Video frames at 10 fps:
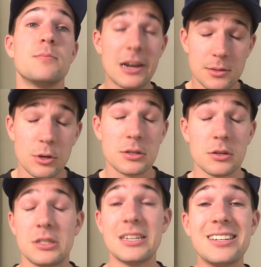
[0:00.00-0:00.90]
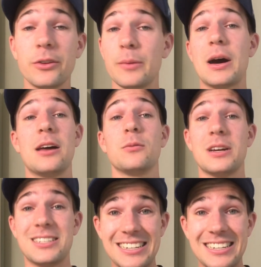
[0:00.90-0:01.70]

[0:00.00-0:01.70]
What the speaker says: maximize those signaling pathways